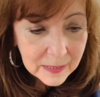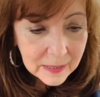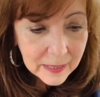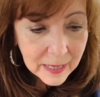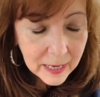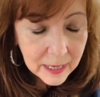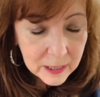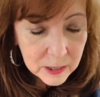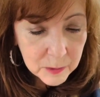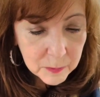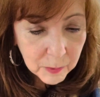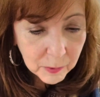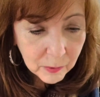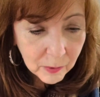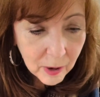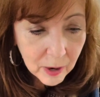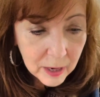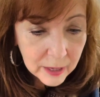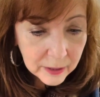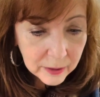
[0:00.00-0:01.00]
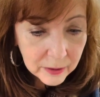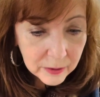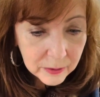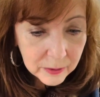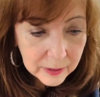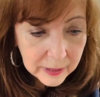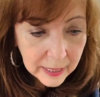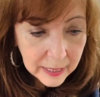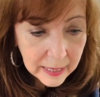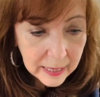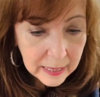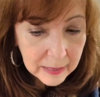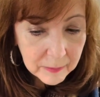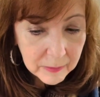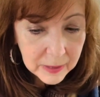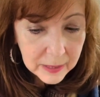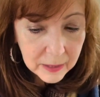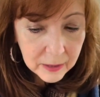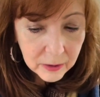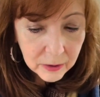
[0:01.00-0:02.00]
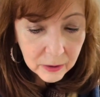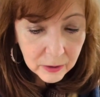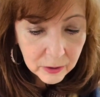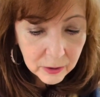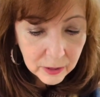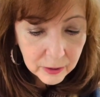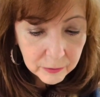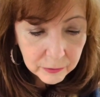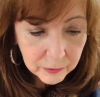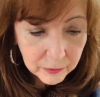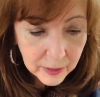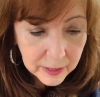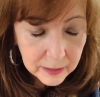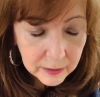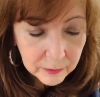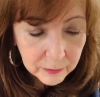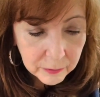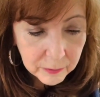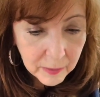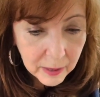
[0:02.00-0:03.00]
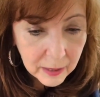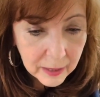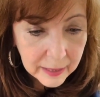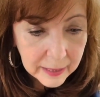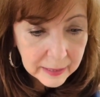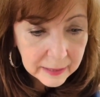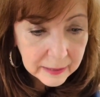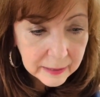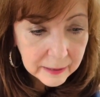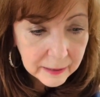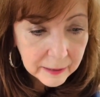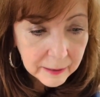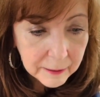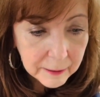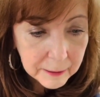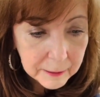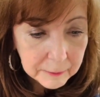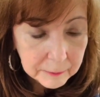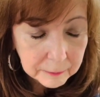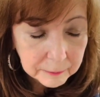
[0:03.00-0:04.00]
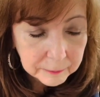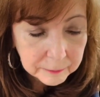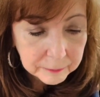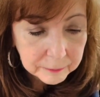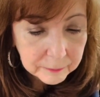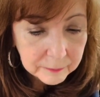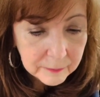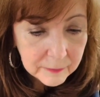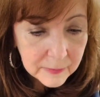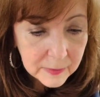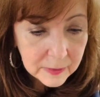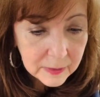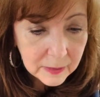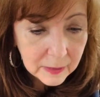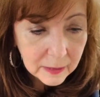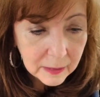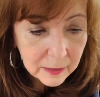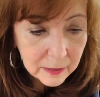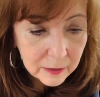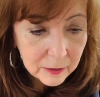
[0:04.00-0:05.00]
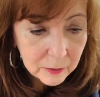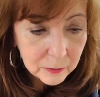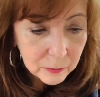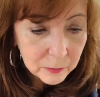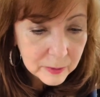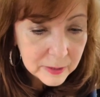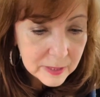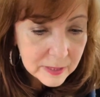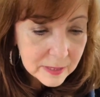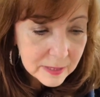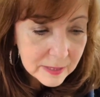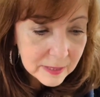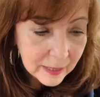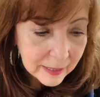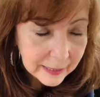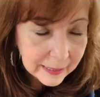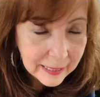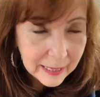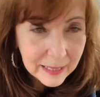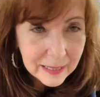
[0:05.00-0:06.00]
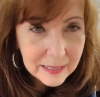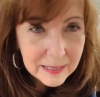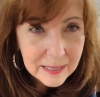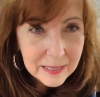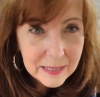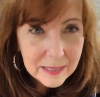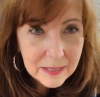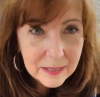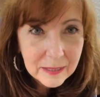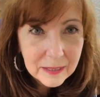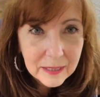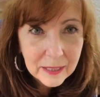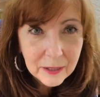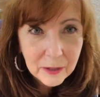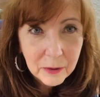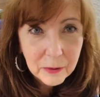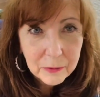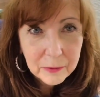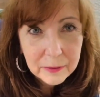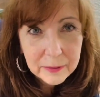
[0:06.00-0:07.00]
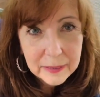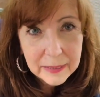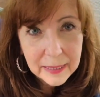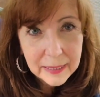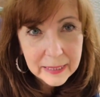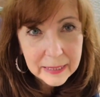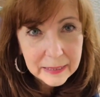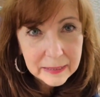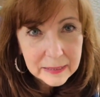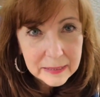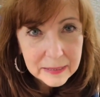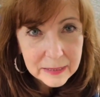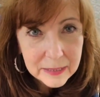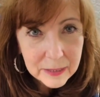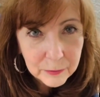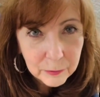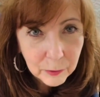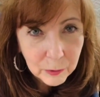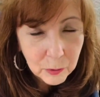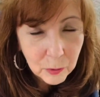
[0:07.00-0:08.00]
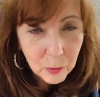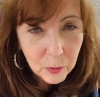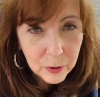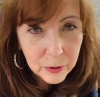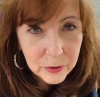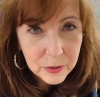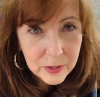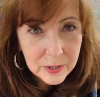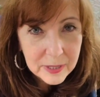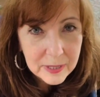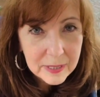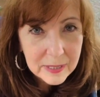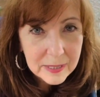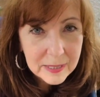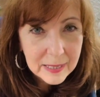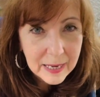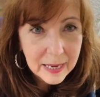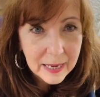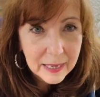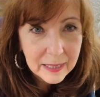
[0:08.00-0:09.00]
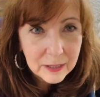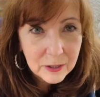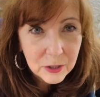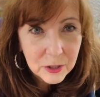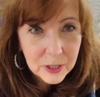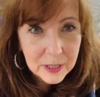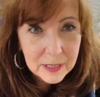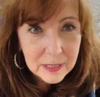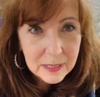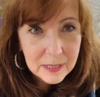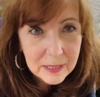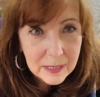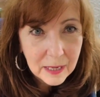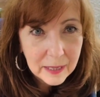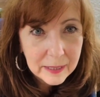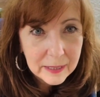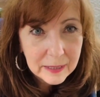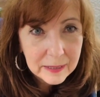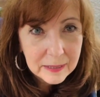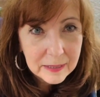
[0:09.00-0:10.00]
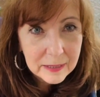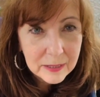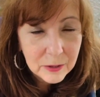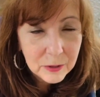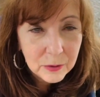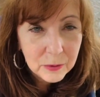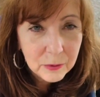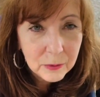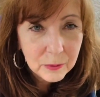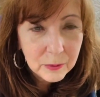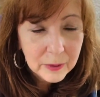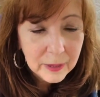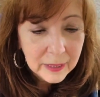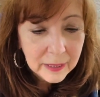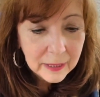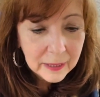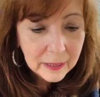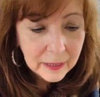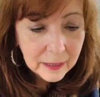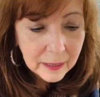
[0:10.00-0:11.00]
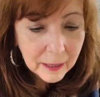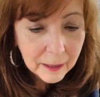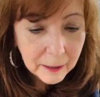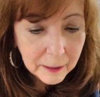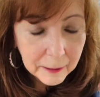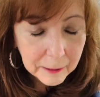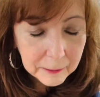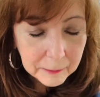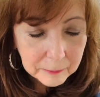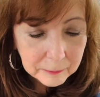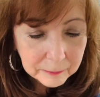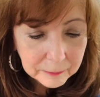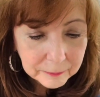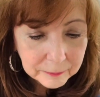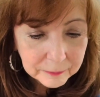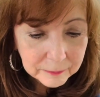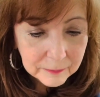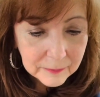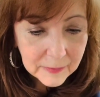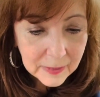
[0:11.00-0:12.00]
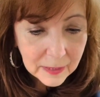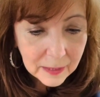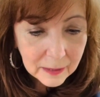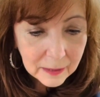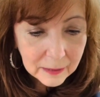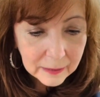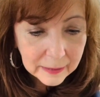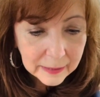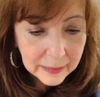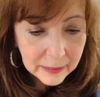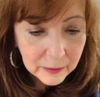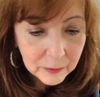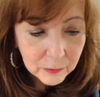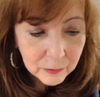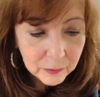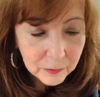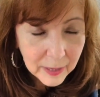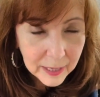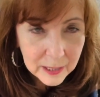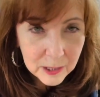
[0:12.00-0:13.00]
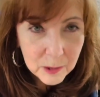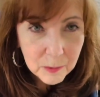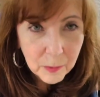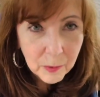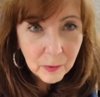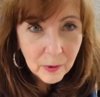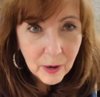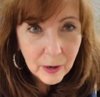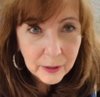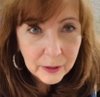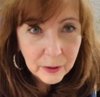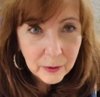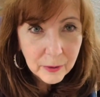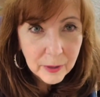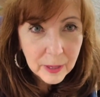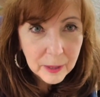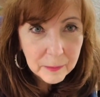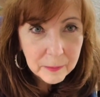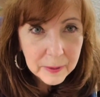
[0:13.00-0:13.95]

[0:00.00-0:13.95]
Esperado came here, a friend of mine um, uh, was, I guess, you know, getting different horses, and she decided to um, uh, give Esperado up.